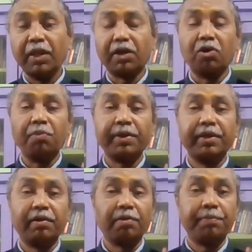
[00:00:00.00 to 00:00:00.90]
economic
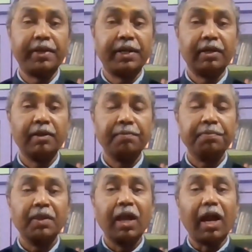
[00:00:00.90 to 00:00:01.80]
development.
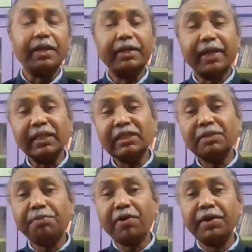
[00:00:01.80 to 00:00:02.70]
And tenth
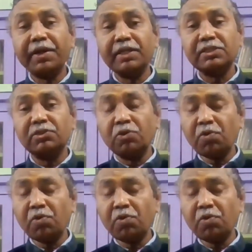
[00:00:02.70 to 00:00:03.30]
point is,